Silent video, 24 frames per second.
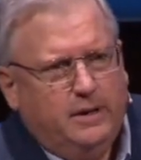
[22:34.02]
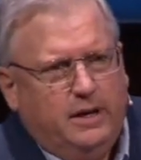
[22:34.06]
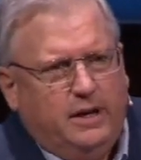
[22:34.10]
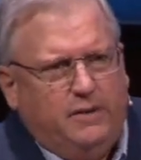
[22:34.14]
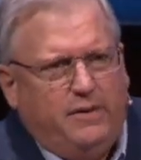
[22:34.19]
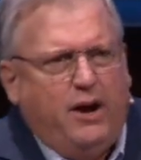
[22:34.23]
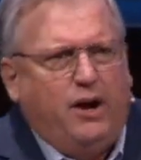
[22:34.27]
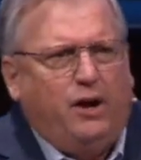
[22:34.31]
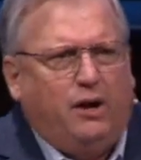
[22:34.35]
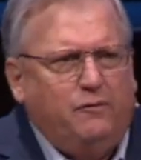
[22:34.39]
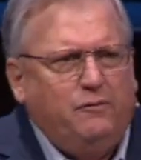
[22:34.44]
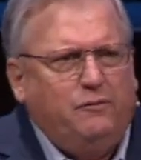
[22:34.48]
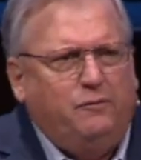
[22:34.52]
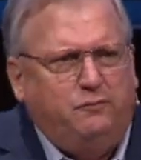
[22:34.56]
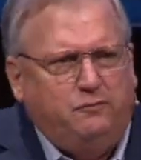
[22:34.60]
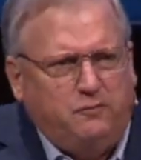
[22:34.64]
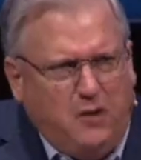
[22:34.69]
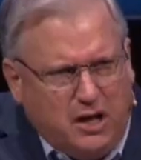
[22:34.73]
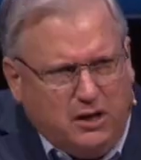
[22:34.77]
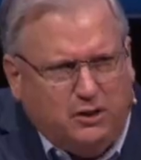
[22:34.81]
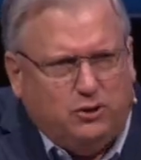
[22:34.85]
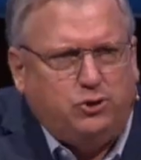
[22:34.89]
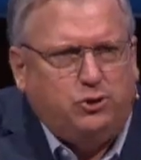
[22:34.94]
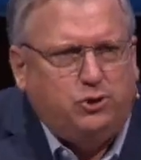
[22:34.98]
They are
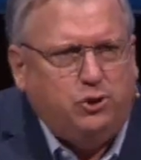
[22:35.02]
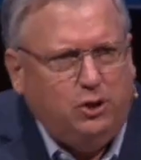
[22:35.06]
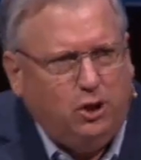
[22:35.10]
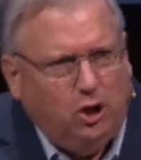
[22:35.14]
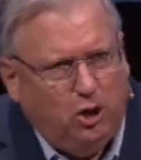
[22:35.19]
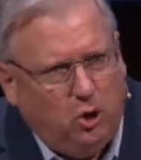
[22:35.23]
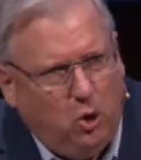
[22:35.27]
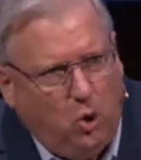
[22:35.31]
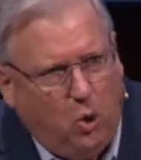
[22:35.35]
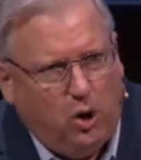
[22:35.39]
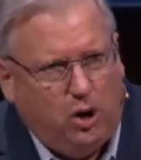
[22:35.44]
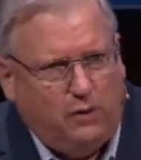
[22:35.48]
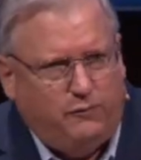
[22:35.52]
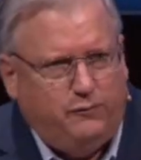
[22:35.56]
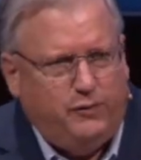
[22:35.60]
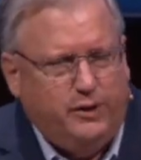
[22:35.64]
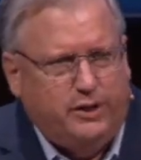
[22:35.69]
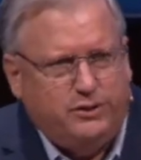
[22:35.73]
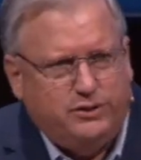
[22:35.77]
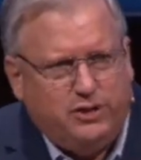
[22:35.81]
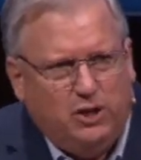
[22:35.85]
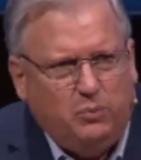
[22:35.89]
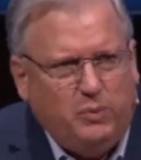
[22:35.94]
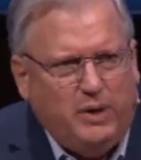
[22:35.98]
functional
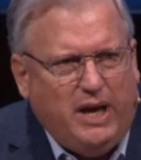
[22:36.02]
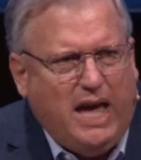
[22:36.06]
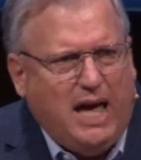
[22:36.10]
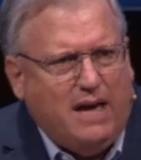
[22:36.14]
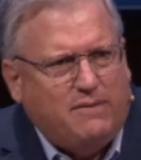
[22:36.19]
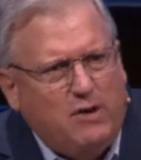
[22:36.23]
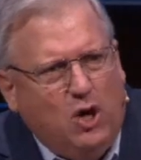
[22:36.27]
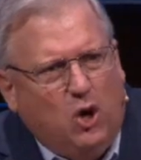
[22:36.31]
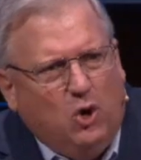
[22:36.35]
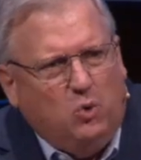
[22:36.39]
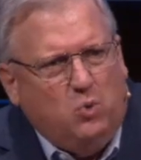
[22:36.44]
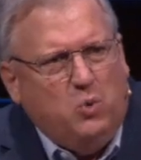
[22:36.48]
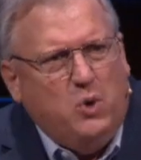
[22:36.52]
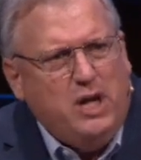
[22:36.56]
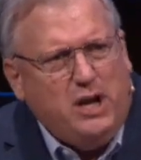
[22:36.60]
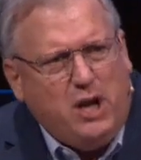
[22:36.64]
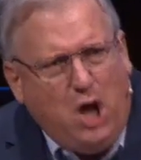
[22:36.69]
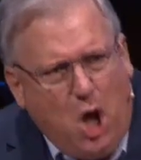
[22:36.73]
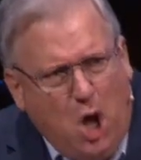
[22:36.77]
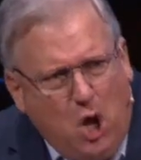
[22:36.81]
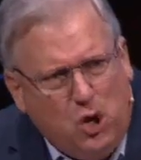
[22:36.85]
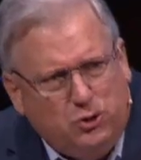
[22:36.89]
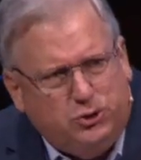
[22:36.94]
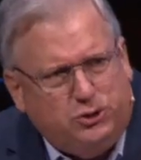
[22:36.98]
orphans, and we have
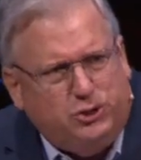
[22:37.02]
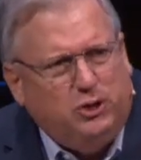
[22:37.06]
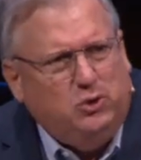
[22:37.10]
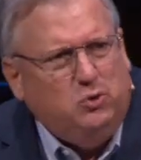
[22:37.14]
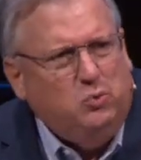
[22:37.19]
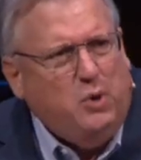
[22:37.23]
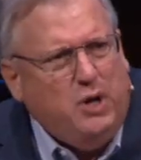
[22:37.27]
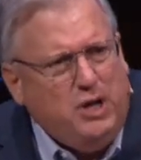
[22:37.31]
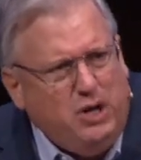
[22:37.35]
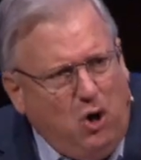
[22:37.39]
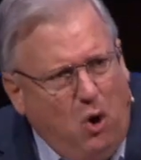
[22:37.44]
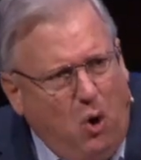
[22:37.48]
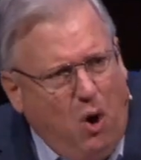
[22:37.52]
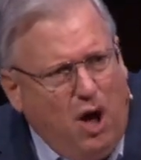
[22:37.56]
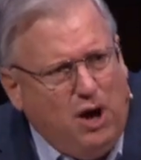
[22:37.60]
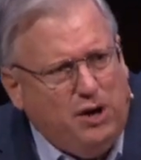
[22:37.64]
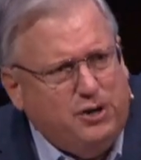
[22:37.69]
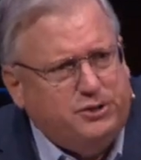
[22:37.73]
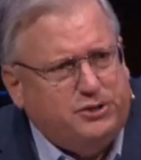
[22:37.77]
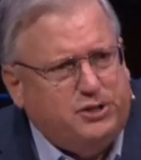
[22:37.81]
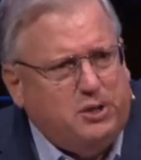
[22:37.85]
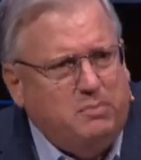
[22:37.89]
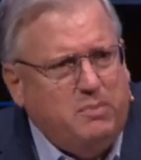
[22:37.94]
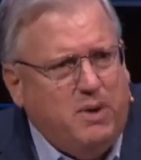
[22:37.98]
widows and
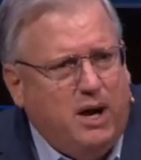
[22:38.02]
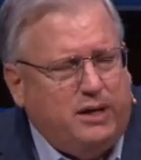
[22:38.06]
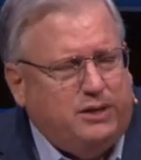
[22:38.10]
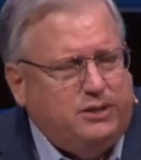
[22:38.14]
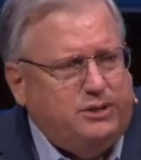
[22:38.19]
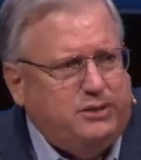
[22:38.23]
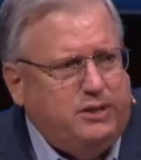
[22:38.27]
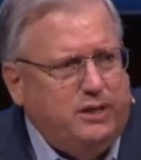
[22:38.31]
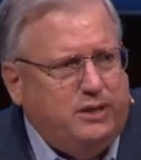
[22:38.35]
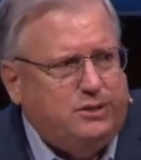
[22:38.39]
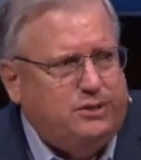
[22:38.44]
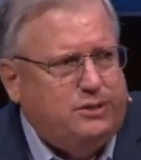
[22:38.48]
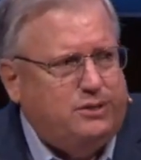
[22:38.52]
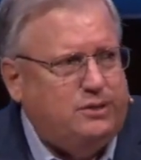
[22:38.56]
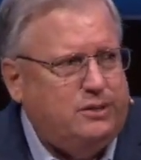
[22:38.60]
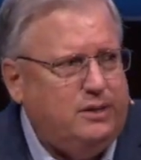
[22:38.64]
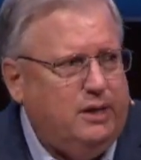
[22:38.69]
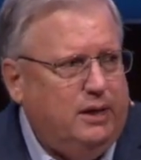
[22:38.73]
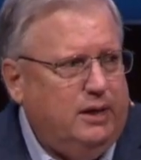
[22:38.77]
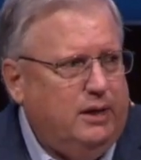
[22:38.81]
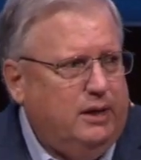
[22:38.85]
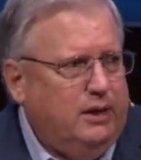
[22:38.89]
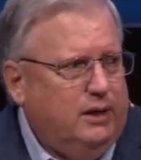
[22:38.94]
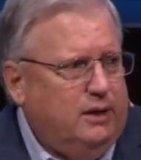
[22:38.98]
widowers amongst us.
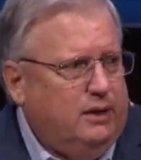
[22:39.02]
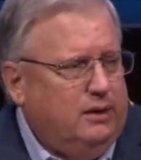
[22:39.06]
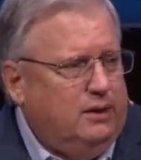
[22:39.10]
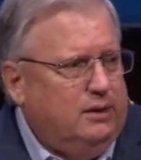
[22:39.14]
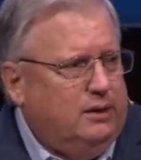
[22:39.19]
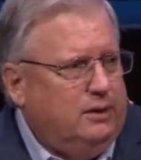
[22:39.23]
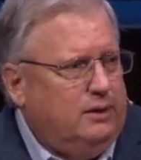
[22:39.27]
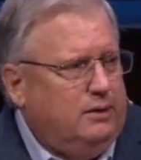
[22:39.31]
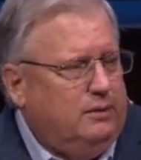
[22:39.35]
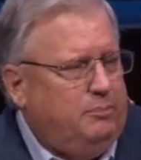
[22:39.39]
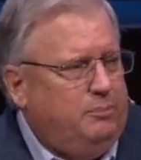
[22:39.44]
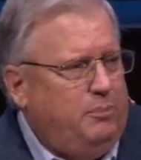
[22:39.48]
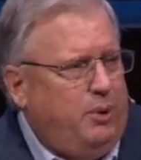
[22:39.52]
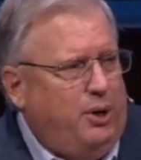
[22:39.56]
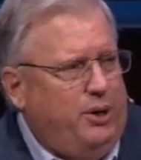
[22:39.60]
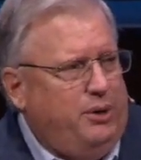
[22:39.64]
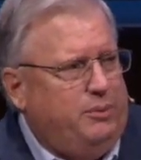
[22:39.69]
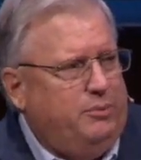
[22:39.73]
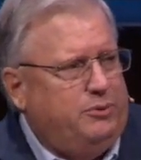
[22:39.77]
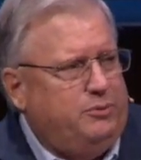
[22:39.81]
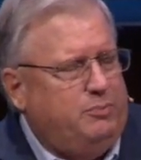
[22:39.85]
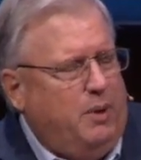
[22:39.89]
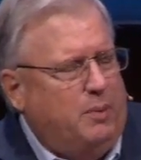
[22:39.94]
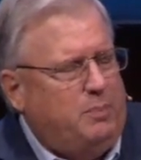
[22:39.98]

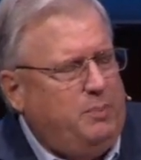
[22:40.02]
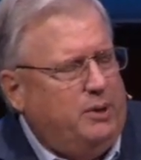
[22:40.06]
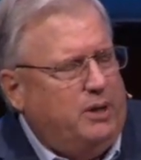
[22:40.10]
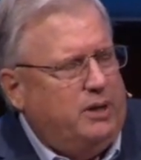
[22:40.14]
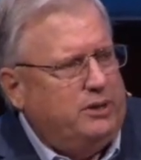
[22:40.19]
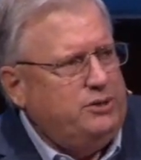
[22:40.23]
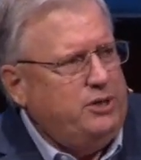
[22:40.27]
Paul, but uh,